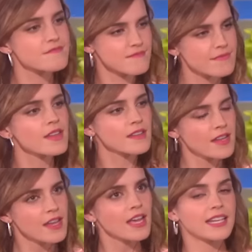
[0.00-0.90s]
stronger.
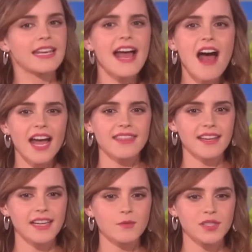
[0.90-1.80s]
Yeah, I
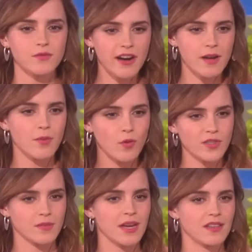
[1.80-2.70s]
think it was very
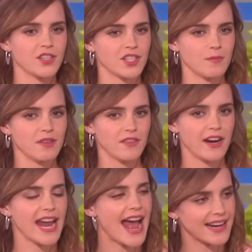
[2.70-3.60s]
important to me that she be
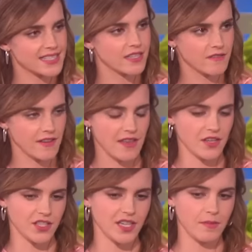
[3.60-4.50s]
very active
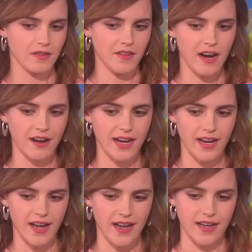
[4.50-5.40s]
and that she be
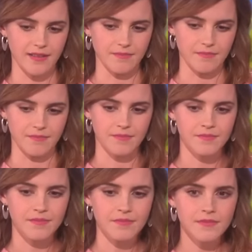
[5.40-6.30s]
very um,
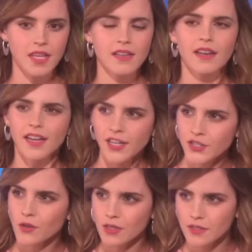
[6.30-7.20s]
in
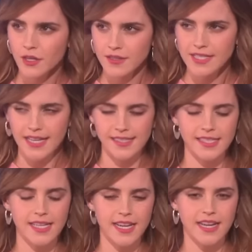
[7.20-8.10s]
control of her own
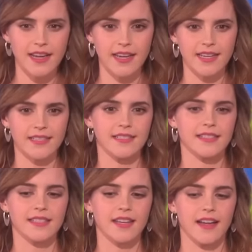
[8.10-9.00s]
destiny.
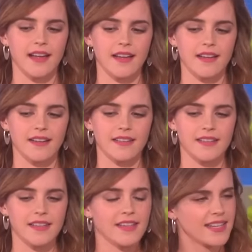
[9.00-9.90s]
And uh,
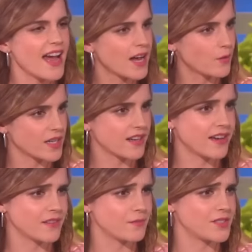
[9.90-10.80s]
yeah, I wanted
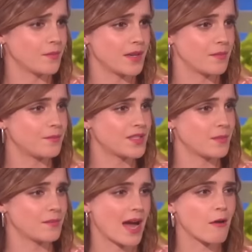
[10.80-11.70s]
her to, to be
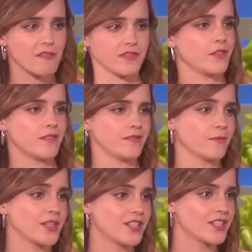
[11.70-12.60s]
to be powerful,
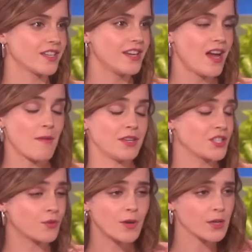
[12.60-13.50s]
yeah. which, I
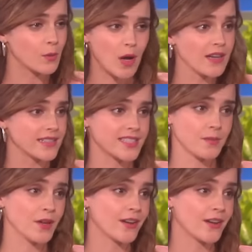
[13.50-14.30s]
mean, she already was, to be